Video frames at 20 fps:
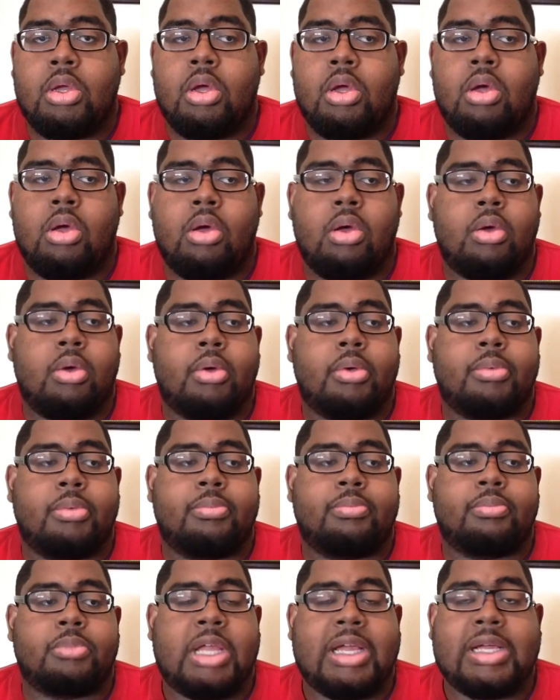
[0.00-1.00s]

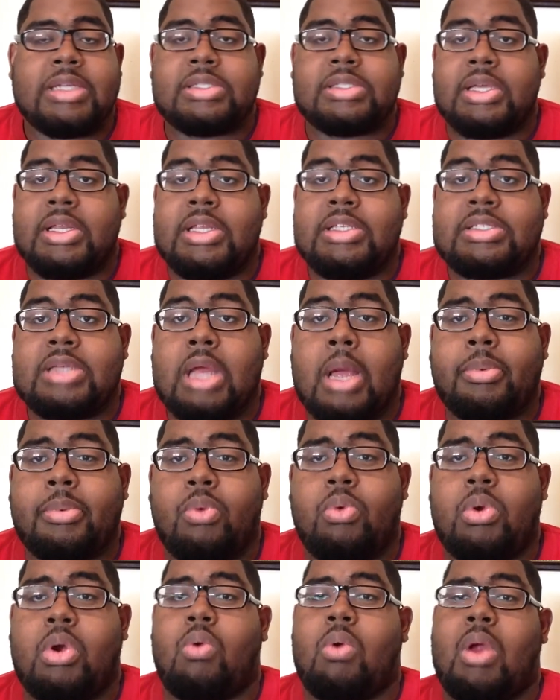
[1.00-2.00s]
Like I said, he dropped
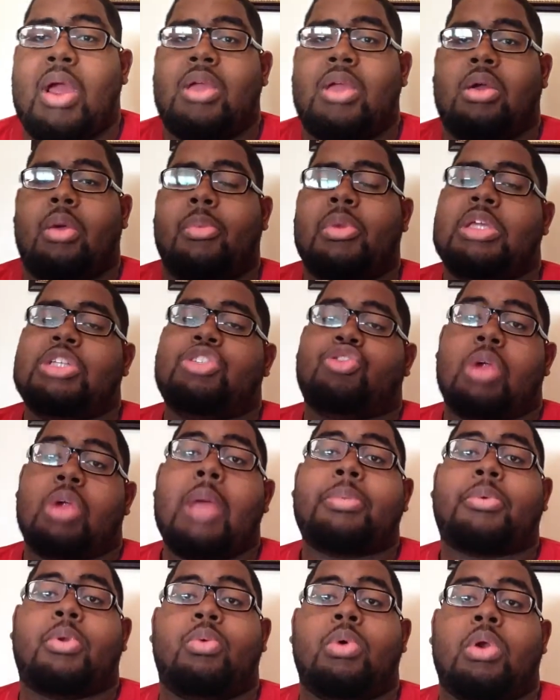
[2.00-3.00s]
him with
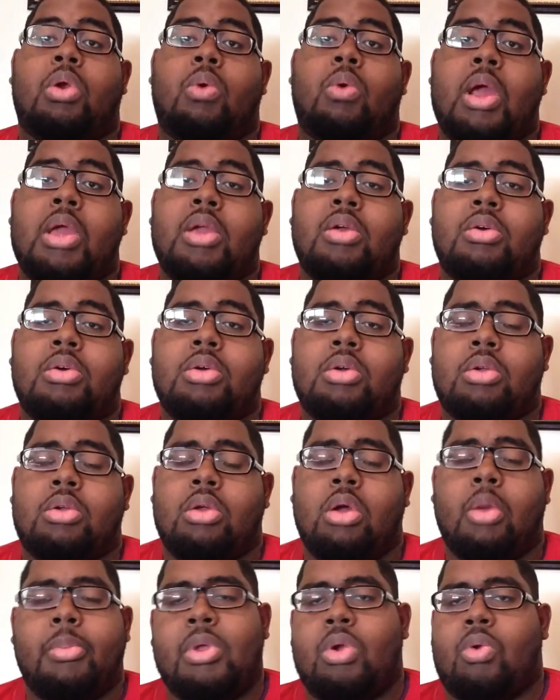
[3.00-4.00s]
a
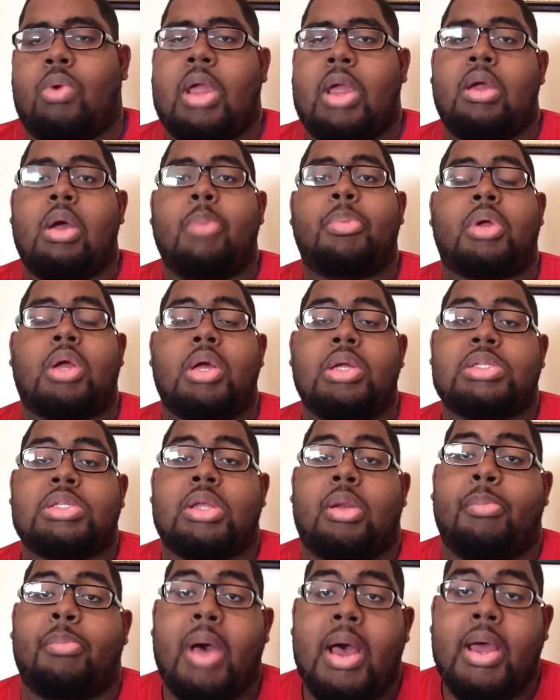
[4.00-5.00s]
right uppercut to
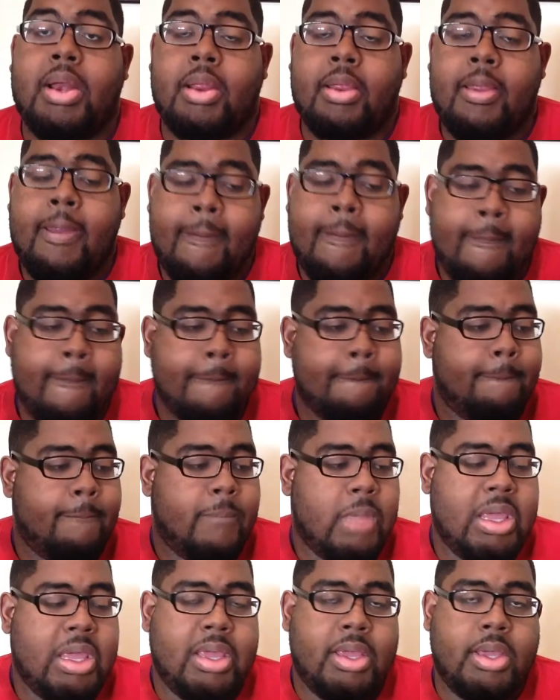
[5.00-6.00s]
the body.
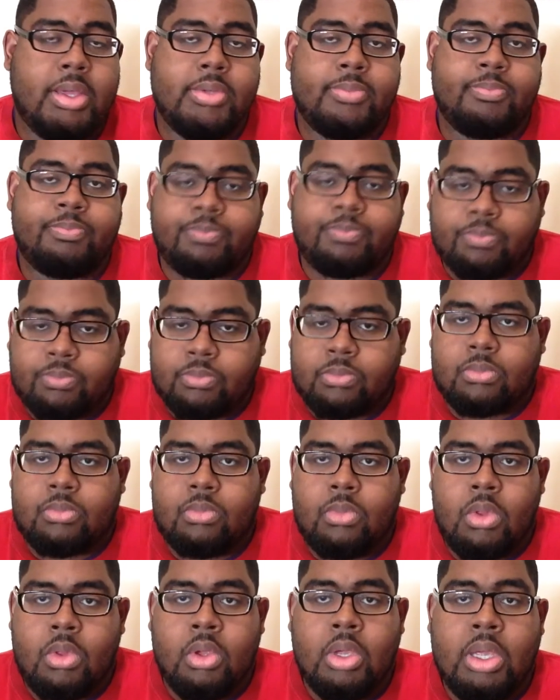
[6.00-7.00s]
And
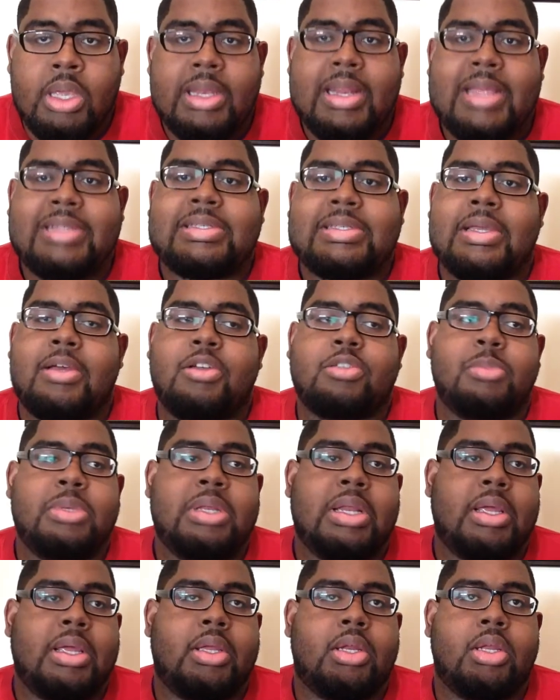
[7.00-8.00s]
that tells me
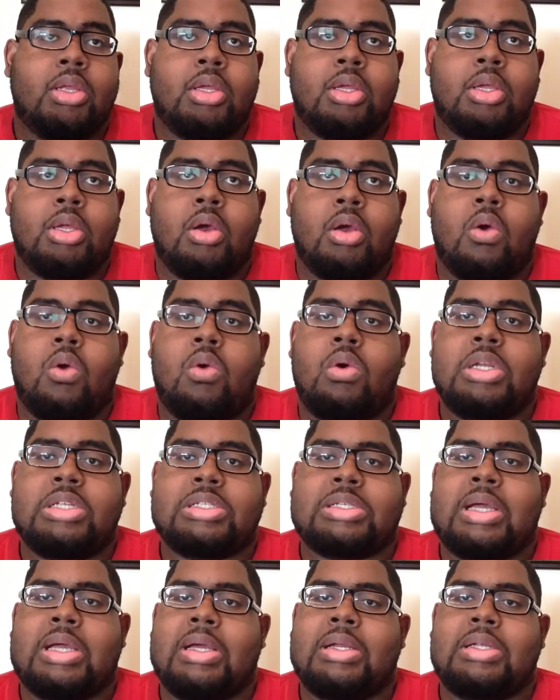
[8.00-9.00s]
that Horn is
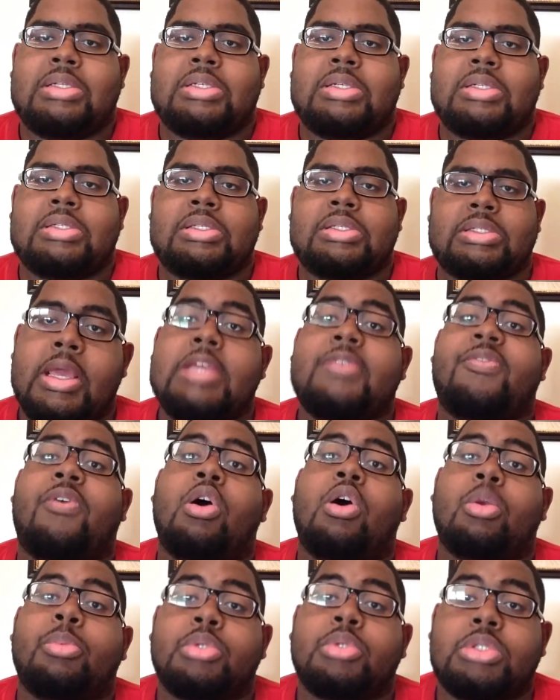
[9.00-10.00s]
kind of just, he's
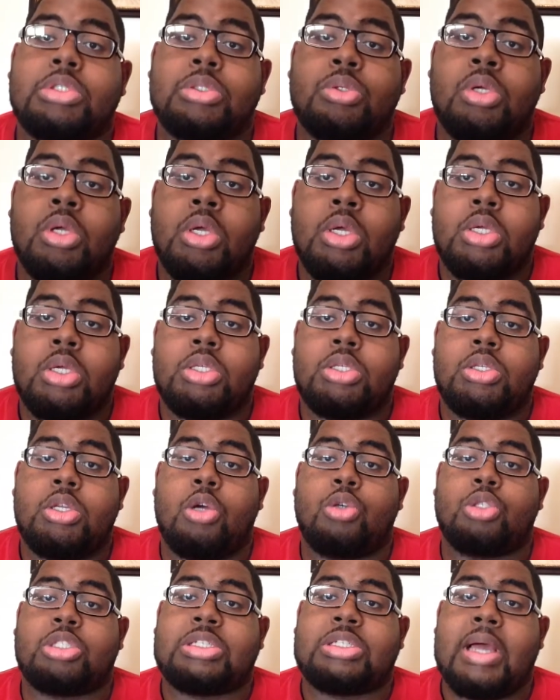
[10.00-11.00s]
vulnerable to, you
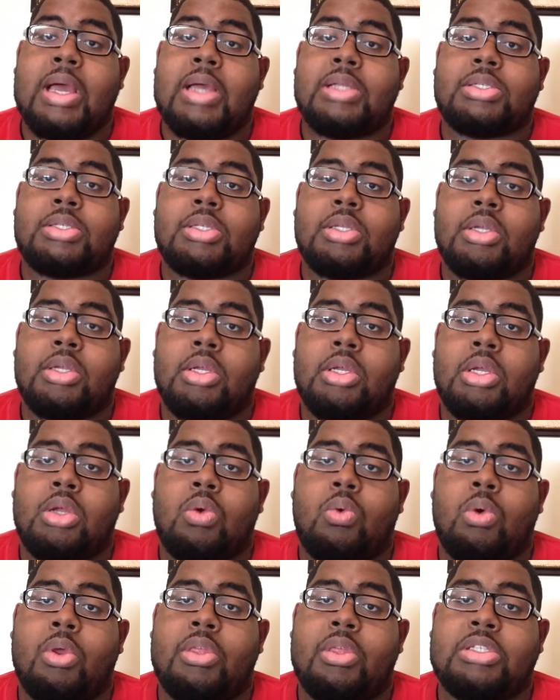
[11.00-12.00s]
know, shots,
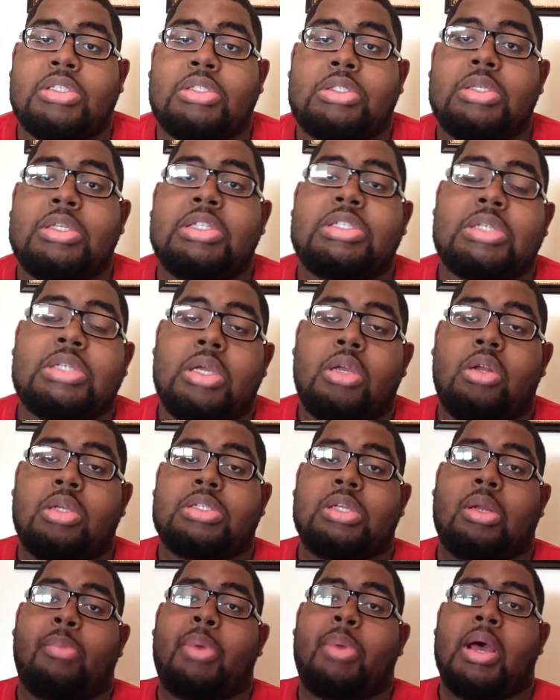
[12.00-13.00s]
whether it's to the chin or
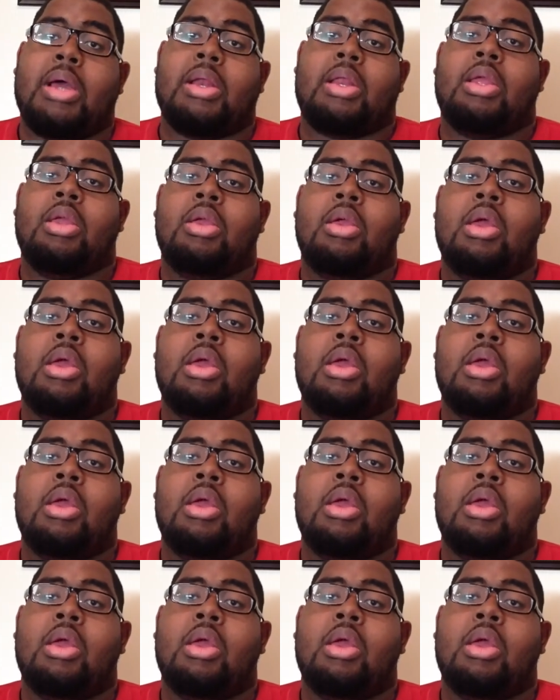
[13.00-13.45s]
to the body.